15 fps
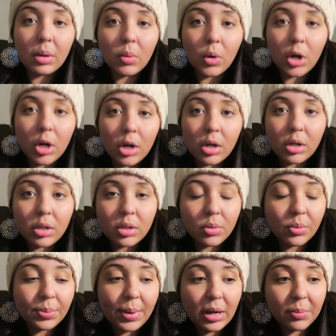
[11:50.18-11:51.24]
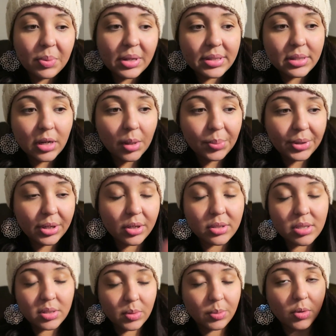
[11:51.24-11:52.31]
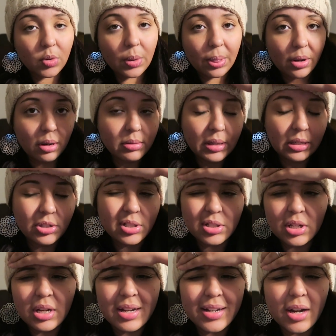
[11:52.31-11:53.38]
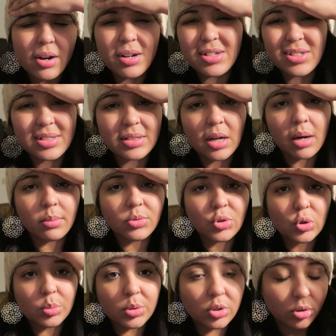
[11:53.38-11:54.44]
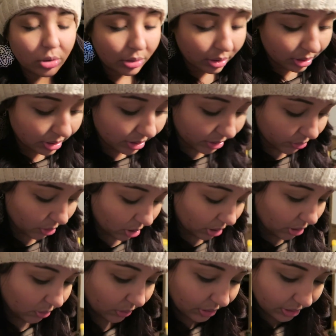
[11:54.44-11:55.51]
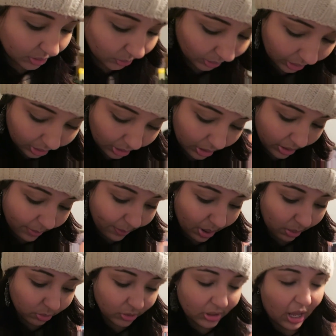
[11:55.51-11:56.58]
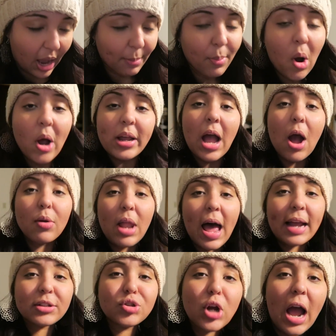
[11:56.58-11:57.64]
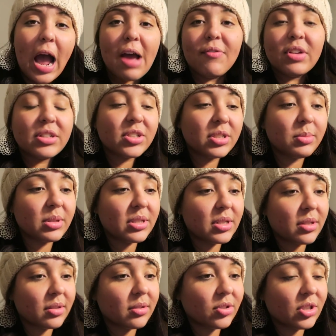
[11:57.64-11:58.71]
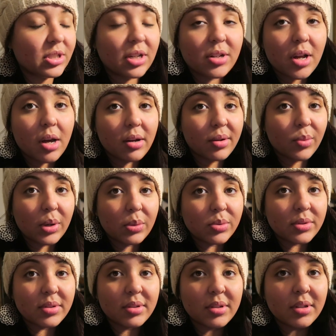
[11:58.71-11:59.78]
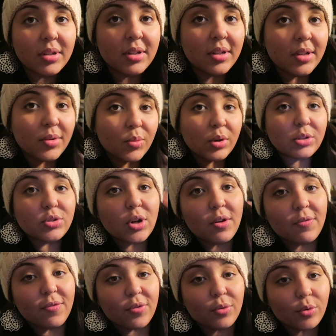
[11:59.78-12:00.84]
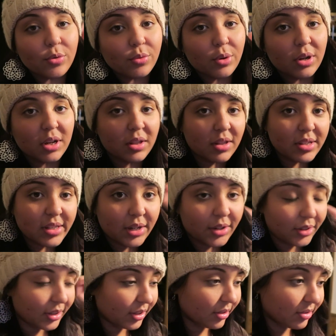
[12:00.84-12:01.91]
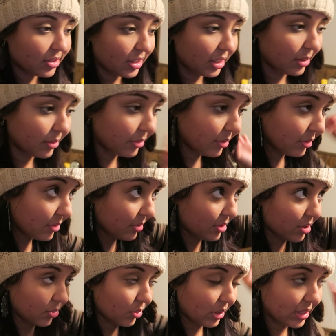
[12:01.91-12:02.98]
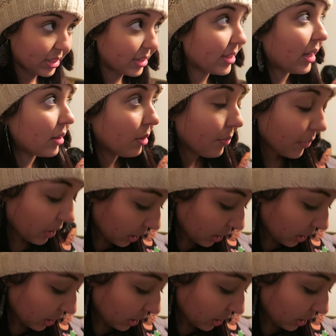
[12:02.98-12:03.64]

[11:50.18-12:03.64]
we were. We made a pit stop here since we were going there. I was like, just Cody, just stop and show me truck since we're already going this way. Mom was like, boy, y'all like driving. She must didn't. She didn't know that we was we drove through this area to get to Winston Salem.